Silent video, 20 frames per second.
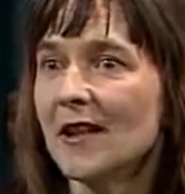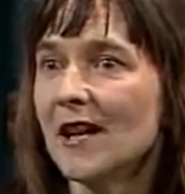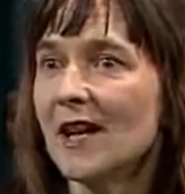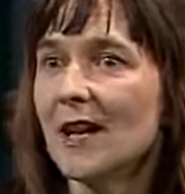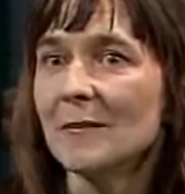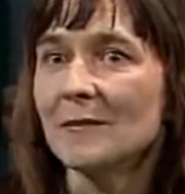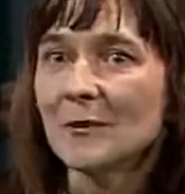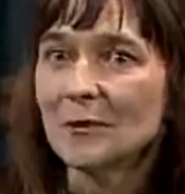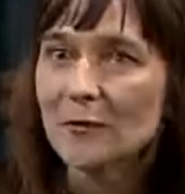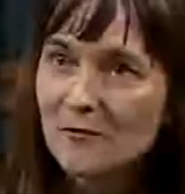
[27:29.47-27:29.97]

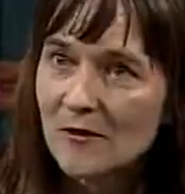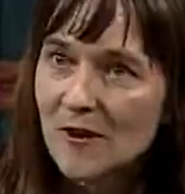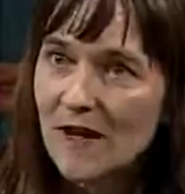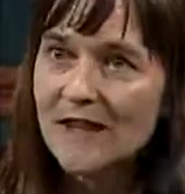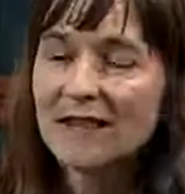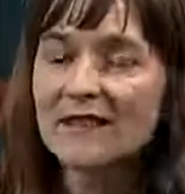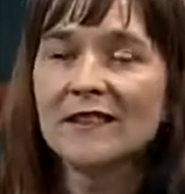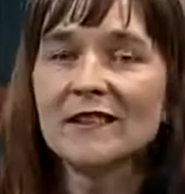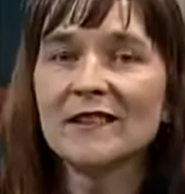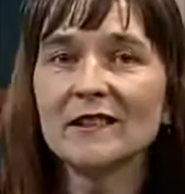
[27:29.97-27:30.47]
You're
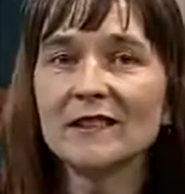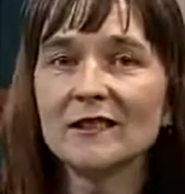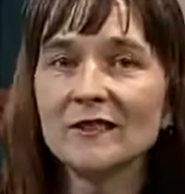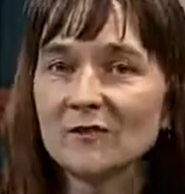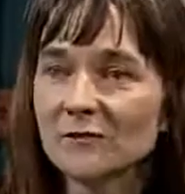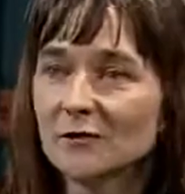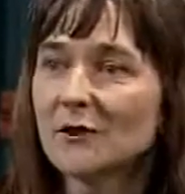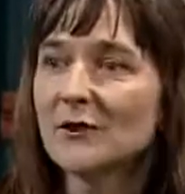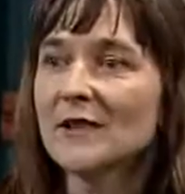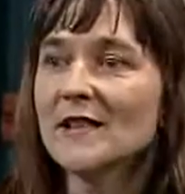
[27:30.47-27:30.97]
finally
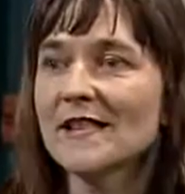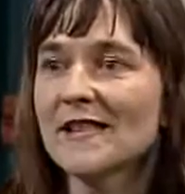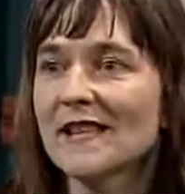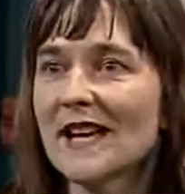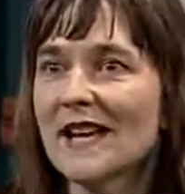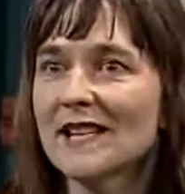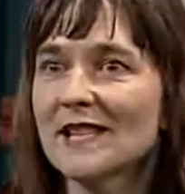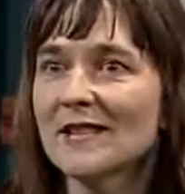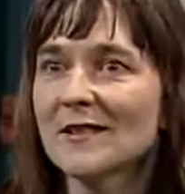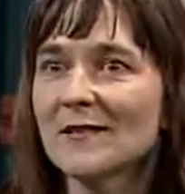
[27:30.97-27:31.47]
fully
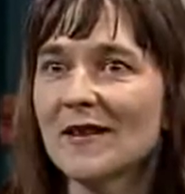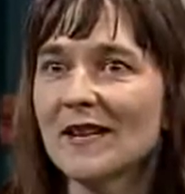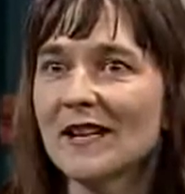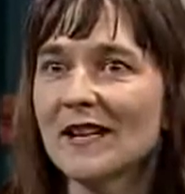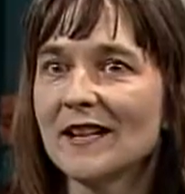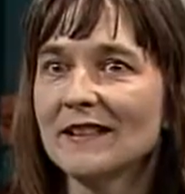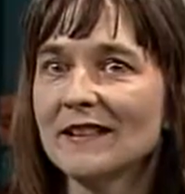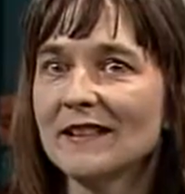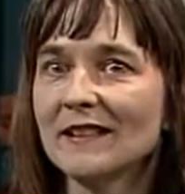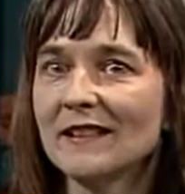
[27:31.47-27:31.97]

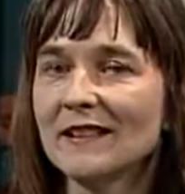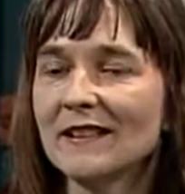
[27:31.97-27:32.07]
satisfied.